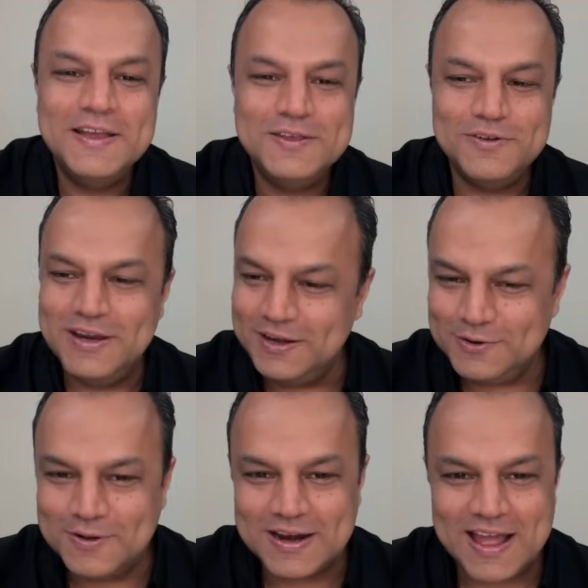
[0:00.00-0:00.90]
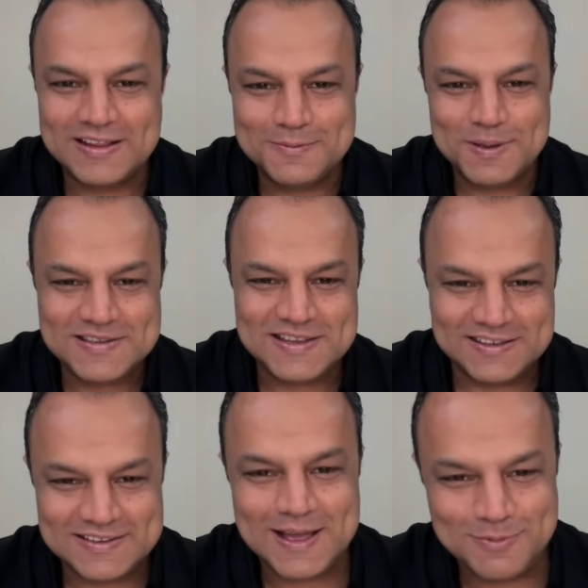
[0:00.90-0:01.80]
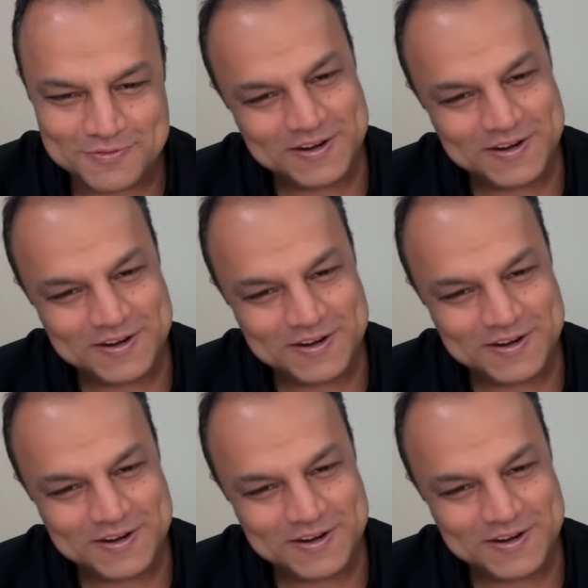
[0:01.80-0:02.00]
You need to crack the best exam of